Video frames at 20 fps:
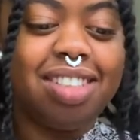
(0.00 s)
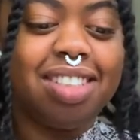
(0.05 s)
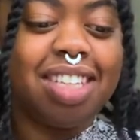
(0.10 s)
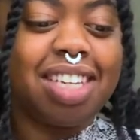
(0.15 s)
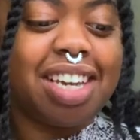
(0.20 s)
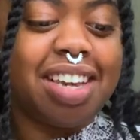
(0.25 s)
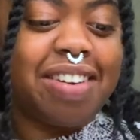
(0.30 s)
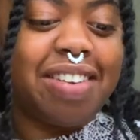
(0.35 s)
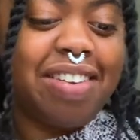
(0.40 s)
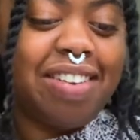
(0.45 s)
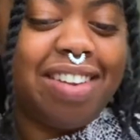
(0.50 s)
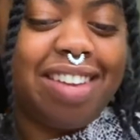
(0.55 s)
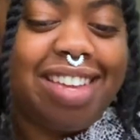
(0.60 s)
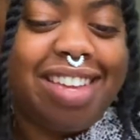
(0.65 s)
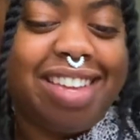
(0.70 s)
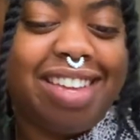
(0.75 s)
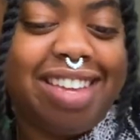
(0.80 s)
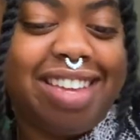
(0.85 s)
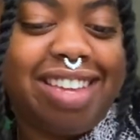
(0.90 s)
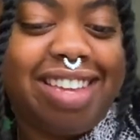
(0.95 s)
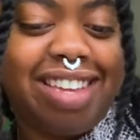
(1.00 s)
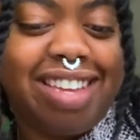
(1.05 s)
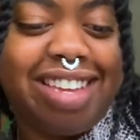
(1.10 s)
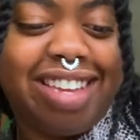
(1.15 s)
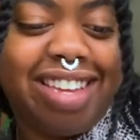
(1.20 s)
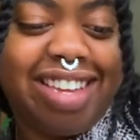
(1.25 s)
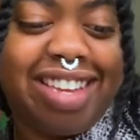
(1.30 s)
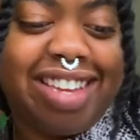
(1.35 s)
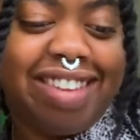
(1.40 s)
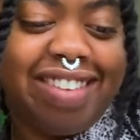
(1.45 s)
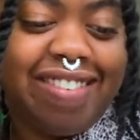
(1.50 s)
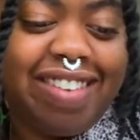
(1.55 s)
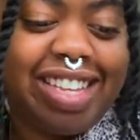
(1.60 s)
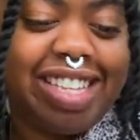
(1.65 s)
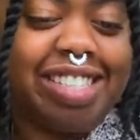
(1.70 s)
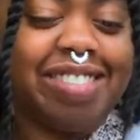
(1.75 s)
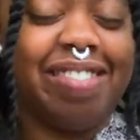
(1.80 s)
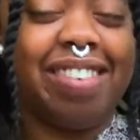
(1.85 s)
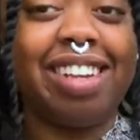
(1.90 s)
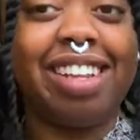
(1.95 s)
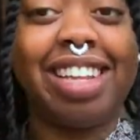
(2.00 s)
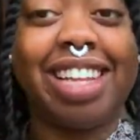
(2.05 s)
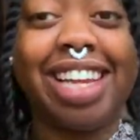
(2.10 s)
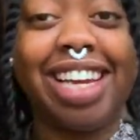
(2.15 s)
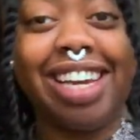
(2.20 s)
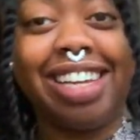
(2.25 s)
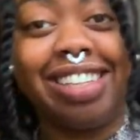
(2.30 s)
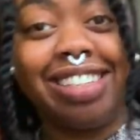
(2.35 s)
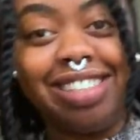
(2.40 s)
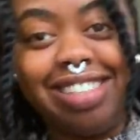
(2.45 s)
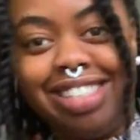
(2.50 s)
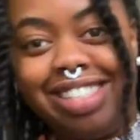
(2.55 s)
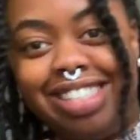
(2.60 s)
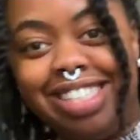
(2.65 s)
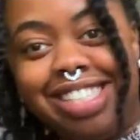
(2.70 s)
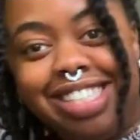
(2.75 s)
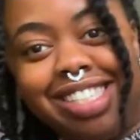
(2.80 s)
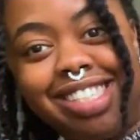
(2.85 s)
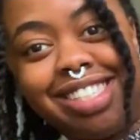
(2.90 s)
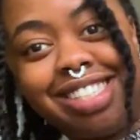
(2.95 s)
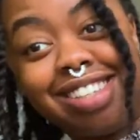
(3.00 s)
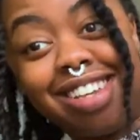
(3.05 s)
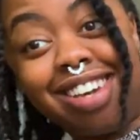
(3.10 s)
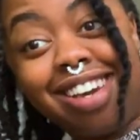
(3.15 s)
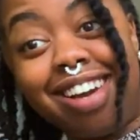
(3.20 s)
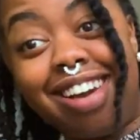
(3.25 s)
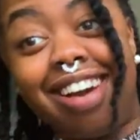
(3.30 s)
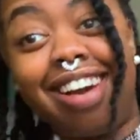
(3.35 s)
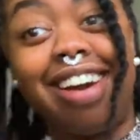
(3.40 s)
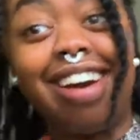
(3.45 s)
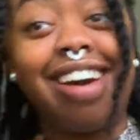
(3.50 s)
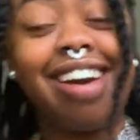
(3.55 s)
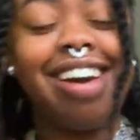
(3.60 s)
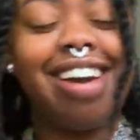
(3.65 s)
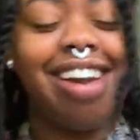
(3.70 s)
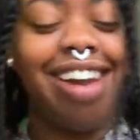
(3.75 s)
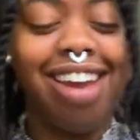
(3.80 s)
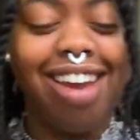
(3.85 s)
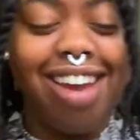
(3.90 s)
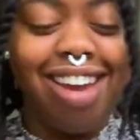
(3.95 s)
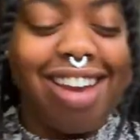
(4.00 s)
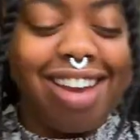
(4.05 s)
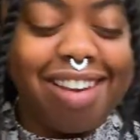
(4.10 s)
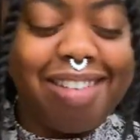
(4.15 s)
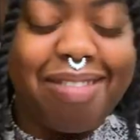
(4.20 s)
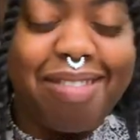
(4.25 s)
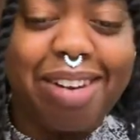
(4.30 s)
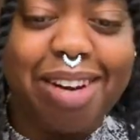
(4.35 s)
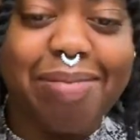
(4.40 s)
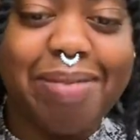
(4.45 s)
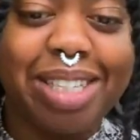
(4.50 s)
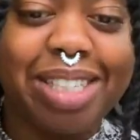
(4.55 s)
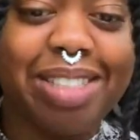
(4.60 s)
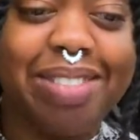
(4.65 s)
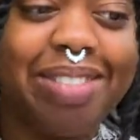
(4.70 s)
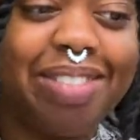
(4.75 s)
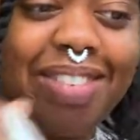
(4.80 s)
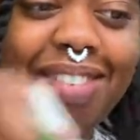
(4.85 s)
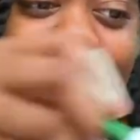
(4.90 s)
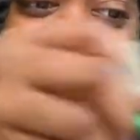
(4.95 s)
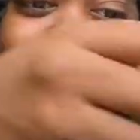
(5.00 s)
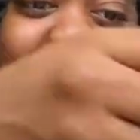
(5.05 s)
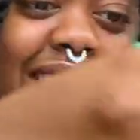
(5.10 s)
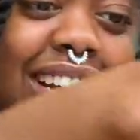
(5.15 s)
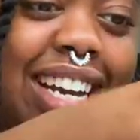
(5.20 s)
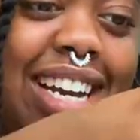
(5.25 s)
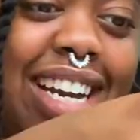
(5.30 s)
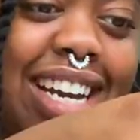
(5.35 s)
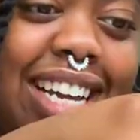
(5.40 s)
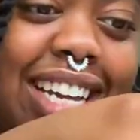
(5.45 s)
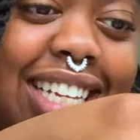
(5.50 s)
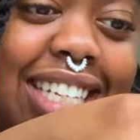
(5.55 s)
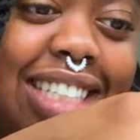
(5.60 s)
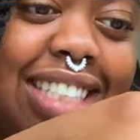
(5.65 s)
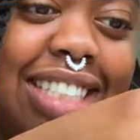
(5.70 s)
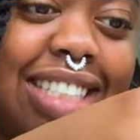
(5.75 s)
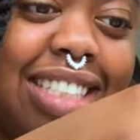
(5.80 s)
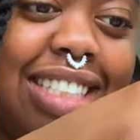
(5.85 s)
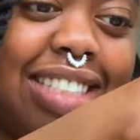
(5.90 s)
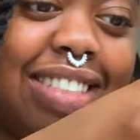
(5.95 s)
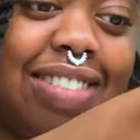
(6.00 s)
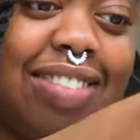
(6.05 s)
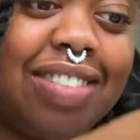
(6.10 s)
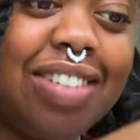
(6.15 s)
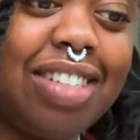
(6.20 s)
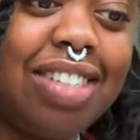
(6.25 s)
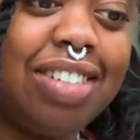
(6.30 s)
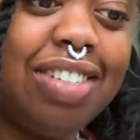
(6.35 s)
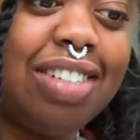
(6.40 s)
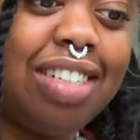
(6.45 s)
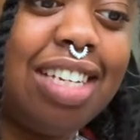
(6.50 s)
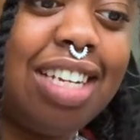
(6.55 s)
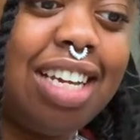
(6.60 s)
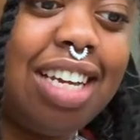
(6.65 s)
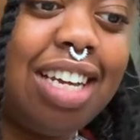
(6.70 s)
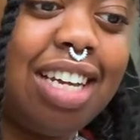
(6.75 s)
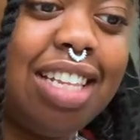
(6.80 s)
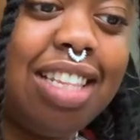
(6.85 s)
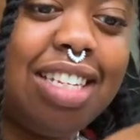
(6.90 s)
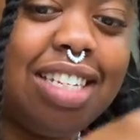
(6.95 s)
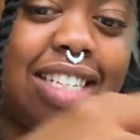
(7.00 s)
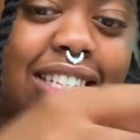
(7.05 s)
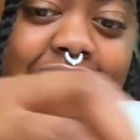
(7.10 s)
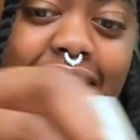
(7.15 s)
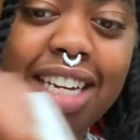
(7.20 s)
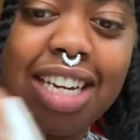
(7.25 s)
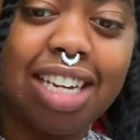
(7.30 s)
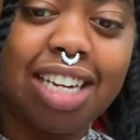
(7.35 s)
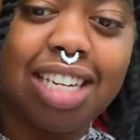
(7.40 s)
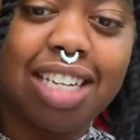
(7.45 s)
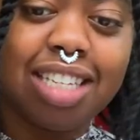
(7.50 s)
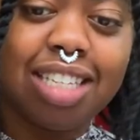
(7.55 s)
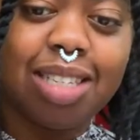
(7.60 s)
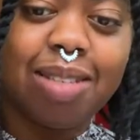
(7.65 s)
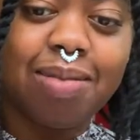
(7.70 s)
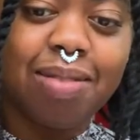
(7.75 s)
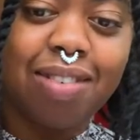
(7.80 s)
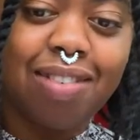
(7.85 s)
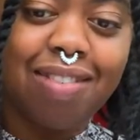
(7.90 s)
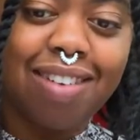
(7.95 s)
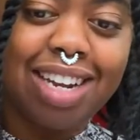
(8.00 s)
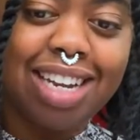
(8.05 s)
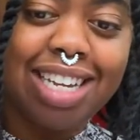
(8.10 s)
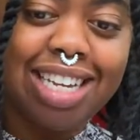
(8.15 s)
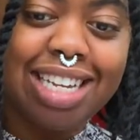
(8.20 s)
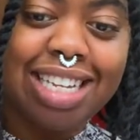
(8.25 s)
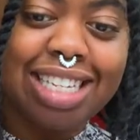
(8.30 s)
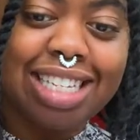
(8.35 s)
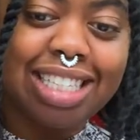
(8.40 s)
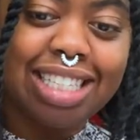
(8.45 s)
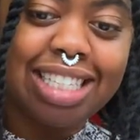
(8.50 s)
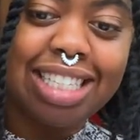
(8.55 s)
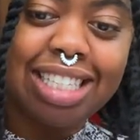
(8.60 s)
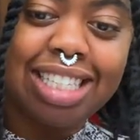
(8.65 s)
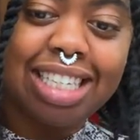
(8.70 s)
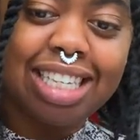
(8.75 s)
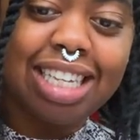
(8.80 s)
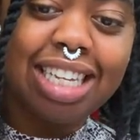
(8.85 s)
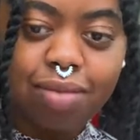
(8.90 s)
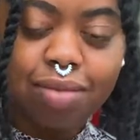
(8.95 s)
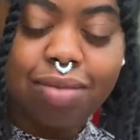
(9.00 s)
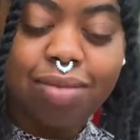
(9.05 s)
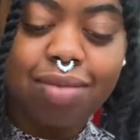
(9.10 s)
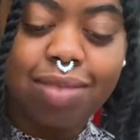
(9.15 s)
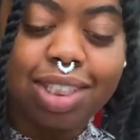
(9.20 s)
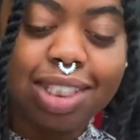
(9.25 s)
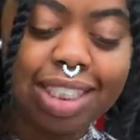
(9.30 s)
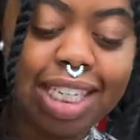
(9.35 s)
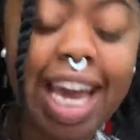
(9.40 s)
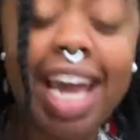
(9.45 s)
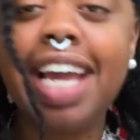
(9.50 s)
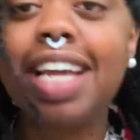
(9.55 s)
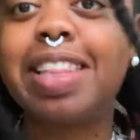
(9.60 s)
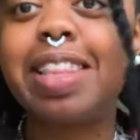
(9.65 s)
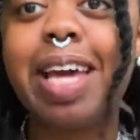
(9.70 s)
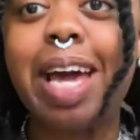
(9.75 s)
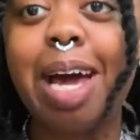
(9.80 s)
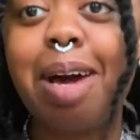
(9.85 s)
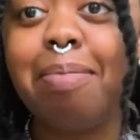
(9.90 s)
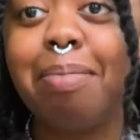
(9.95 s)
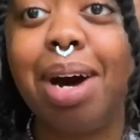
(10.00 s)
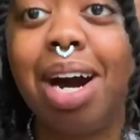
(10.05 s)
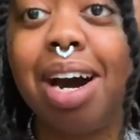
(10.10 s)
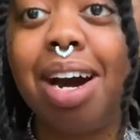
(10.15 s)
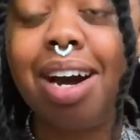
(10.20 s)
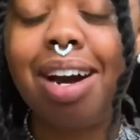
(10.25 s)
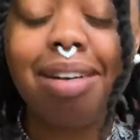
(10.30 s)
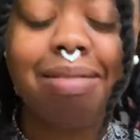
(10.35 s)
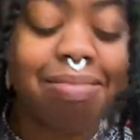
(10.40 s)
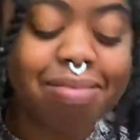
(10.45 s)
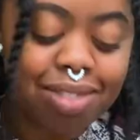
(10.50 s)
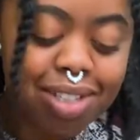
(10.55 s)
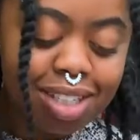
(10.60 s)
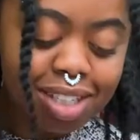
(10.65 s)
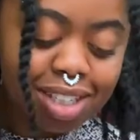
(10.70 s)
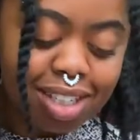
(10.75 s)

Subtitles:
Okay. Got some clouds in the sky. And we're gonna make some grass. We're gonna move the other side and get some grass. Take that, Mom!